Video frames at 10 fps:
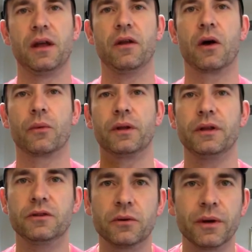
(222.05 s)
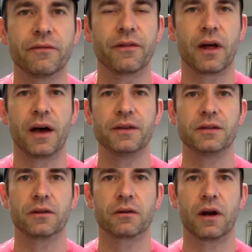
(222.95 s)
not really doing flies
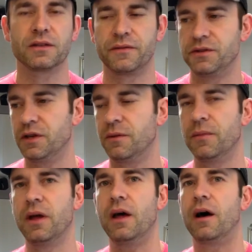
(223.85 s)
at the CrossFit gym,